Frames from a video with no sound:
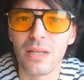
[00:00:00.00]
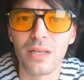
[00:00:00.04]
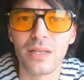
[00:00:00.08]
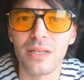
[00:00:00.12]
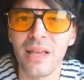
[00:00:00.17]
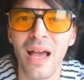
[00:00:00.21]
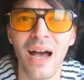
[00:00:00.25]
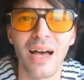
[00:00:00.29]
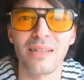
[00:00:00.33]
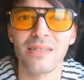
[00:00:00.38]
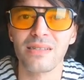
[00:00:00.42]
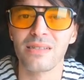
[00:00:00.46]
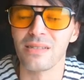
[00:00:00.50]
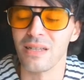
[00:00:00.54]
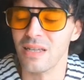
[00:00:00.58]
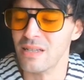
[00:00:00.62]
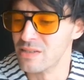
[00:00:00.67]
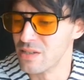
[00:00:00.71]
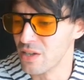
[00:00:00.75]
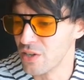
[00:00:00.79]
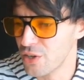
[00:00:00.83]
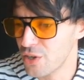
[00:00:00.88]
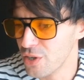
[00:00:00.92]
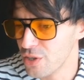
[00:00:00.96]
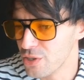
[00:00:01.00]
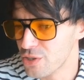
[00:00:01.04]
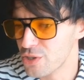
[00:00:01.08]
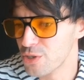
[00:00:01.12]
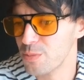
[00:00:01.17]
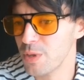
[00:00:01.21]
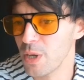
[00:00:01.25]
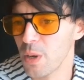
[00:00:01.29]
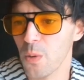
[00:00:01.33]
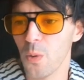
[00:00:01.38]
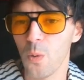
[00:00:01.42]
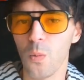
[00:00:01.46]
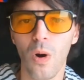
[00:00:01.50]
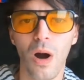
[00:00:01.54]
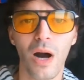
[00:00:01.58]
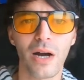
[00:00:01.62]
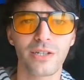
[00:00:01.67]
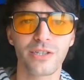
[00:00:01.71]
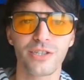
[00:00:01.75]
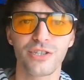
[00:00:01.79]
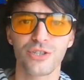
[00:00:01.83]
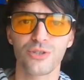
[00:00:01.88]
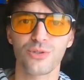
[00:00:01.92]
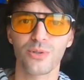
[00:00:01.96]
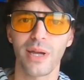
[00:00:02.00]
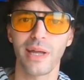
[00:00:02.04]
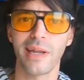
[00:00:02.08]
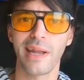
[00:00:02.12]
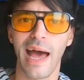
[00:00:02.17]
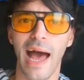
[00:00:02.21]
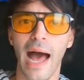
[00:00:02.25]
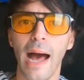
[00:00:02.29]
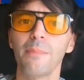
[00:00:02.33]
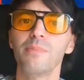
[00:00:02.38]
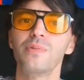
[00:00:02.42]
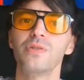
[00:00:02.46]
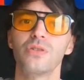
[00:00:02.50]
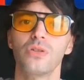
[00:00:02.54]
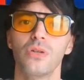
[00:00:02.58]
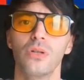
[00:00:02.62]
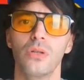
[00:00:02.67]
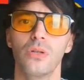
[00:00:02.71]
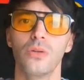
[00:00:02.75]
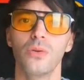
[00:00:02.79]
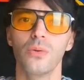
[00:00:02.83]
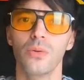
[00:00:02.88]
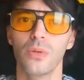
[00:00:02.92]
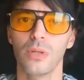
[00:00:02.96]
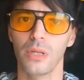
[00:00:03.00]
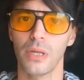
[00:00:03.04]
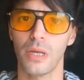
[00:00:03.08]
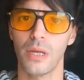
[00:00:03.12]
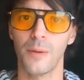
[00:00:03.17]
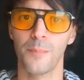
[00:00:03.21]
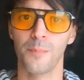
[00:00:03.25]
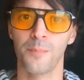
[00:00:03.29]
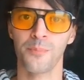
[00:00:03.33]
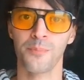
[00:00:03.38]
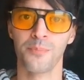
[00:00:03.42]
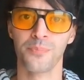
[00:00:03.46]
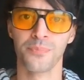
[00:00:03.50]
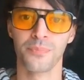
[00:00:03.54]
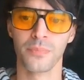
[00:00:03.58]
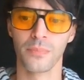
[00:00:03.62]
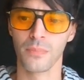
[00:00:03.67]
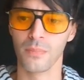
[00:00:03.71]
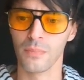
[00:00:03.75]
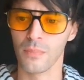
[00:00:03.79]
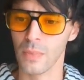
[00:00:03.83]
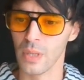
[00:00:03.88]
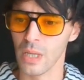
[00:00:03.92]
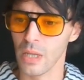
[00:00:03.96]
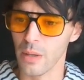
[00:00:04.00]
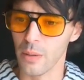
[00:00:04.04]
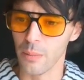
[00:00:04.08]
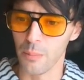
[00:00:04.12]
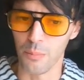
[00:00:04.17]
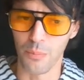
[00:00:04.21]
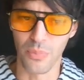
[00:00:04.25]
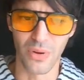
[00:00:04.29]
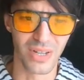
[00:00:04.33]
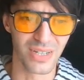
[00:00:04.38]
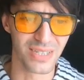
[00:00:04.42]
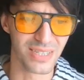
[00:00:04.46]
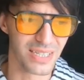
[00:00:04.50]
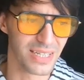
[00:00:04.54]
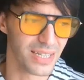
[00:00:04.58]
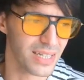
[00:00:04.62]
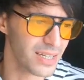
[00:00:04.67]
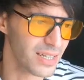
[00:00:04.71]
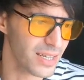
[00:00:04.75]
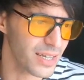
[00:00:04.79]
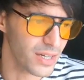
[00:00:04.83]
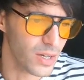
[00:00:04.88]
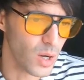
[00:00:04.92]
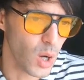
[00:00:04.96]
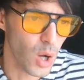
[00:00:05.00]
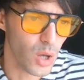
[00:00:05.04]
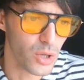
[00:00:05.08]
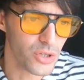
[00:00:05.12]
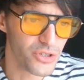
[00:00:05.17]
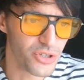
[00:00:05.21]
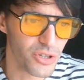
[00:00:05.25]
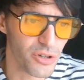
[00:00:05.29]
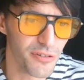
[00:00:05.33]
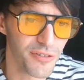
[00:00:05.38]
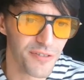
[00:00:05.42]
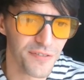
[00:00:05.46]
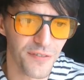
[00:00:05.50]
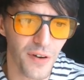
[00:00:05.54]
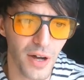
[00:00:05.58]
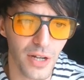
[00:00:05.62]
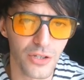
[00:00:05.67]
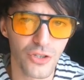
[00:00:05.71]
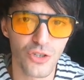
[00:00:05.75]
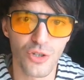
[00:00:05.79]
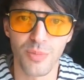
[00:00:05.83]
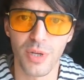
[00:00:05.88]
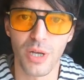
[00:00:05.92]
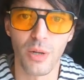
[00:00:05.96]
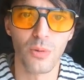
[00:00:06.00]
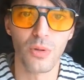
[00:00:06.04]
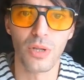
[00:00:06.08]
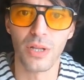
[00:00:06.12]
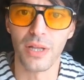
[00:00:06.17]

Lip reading: Yes, is it good to be able to walk straight? Absolutely. But is it like also fun to be able